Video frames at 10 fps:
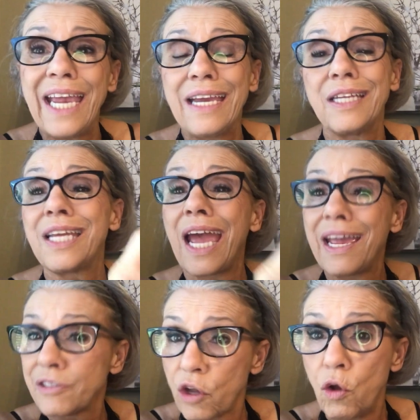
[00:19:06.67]
And
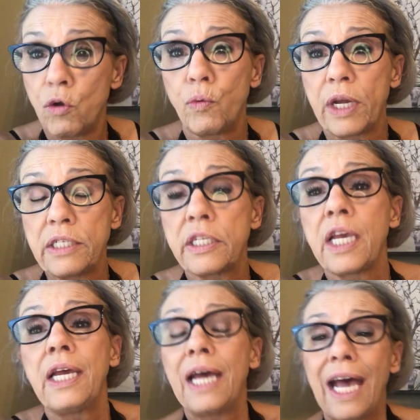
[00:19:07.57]
as always,
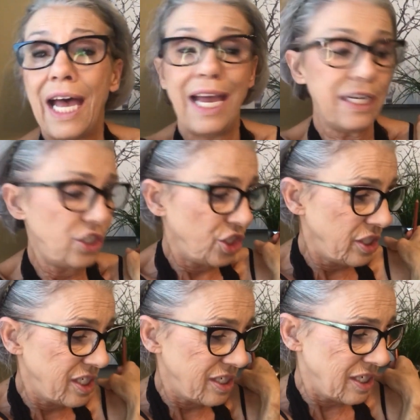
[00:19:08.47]
I
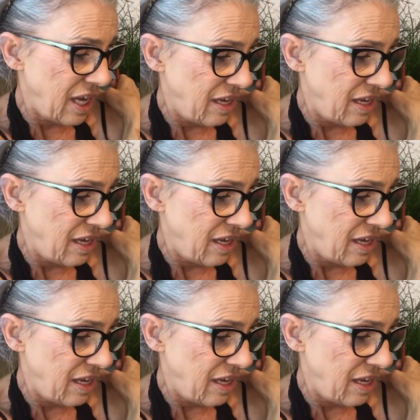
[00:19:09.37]
just